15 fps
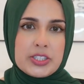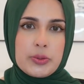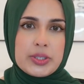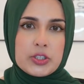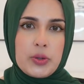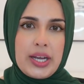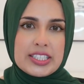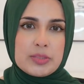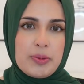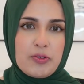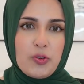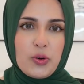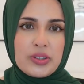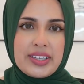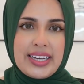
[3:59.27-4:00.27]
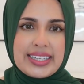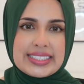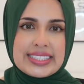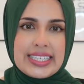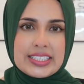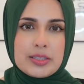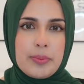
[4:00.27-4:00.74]
to address before the
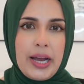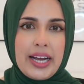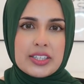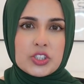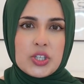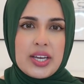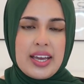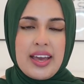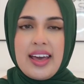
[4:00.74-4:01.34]
next test match.